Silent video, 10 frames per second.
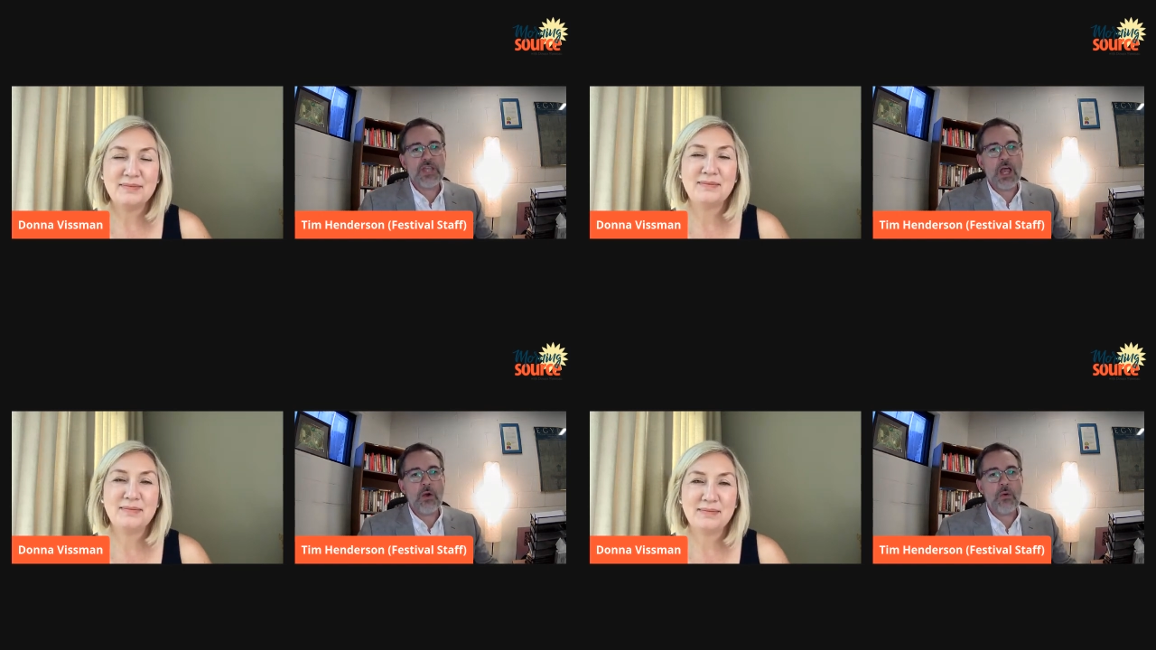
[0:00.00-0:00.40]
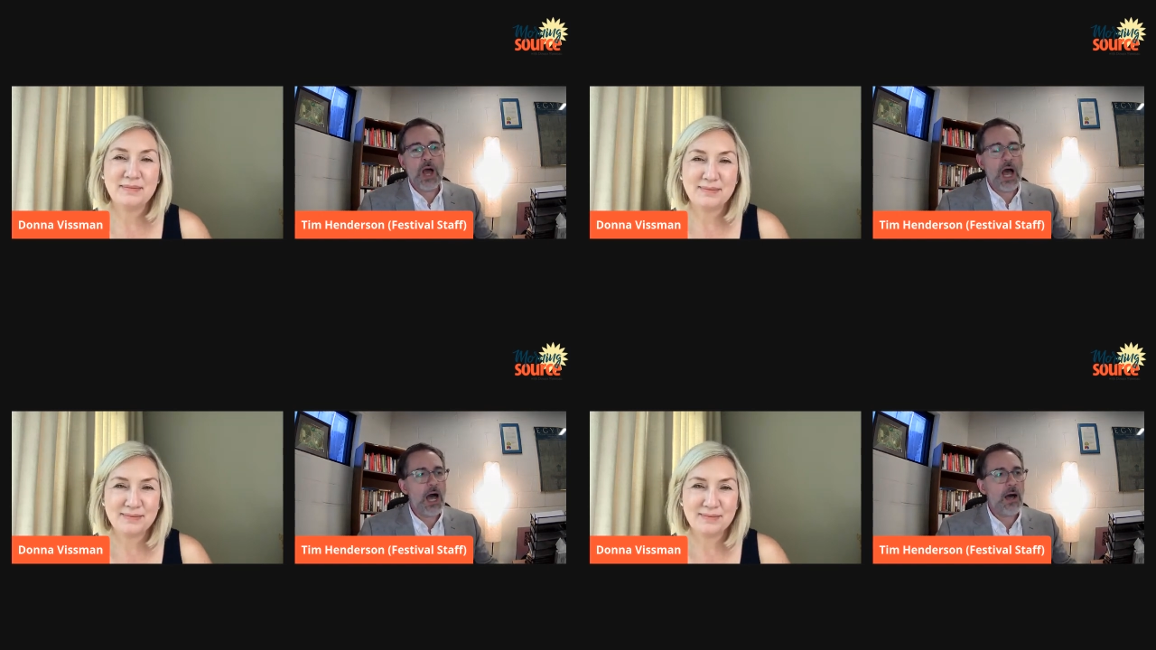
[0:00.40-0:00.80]

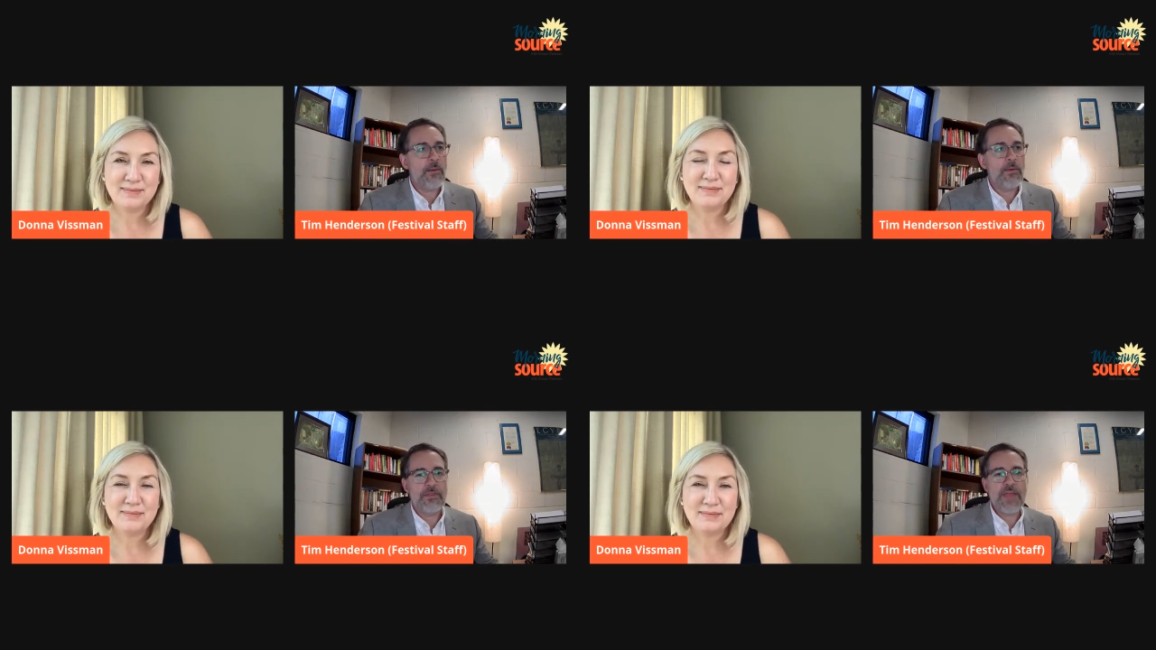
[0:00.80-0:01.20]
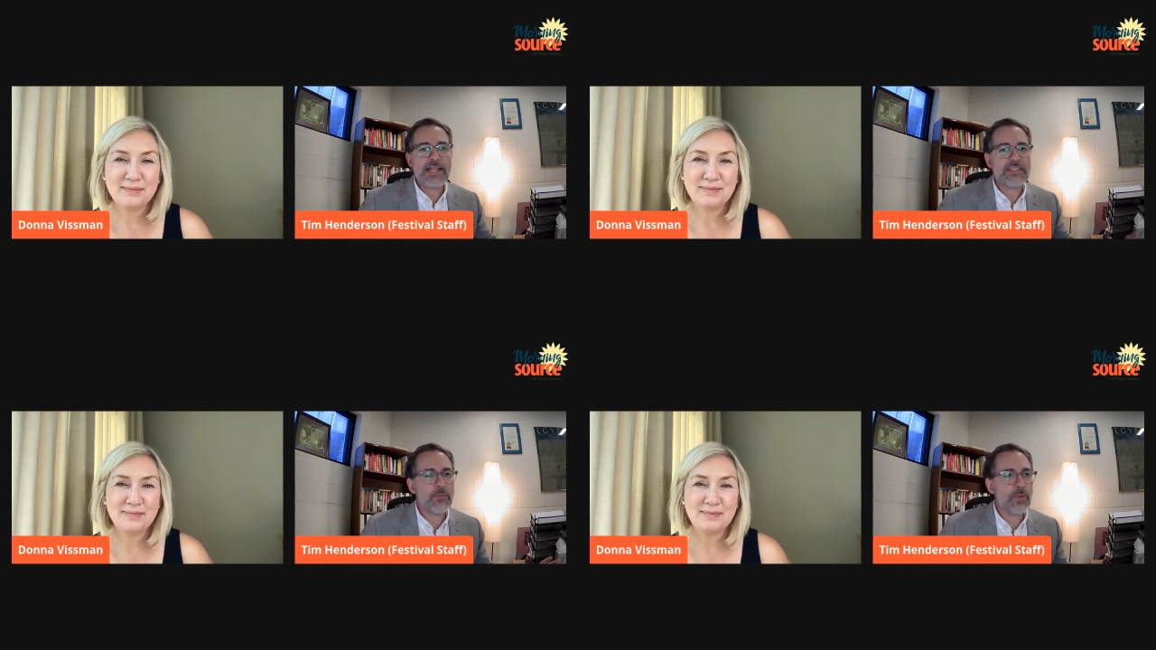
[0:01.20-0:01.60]
Speaker 1: So uh,
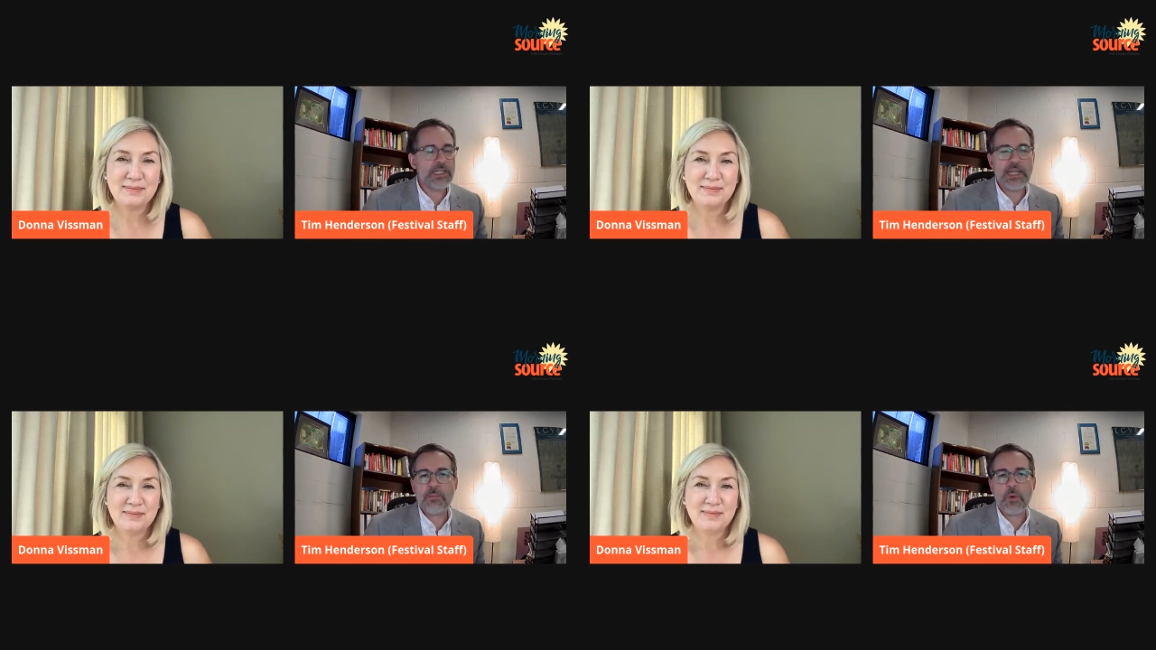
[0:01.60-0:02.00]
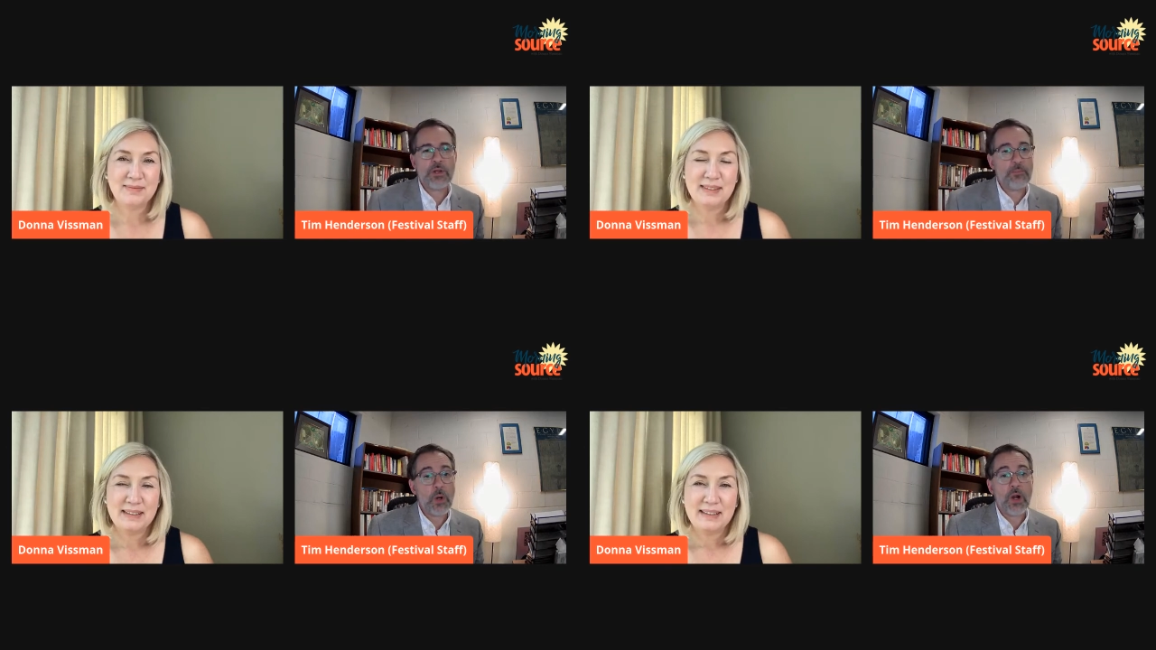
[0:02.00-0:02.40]
that's a really important